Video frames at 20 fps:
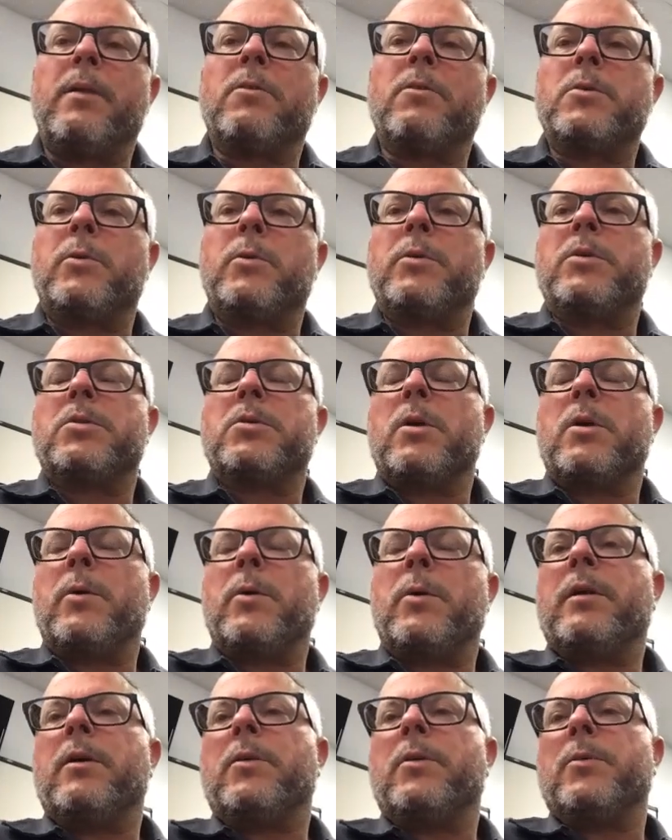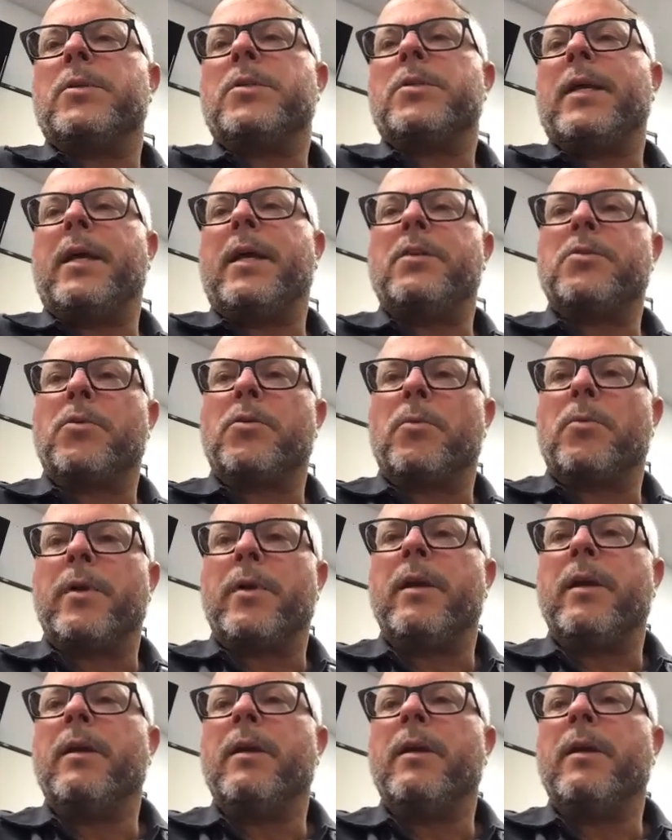So we'll just go ahead and go to a stage 3.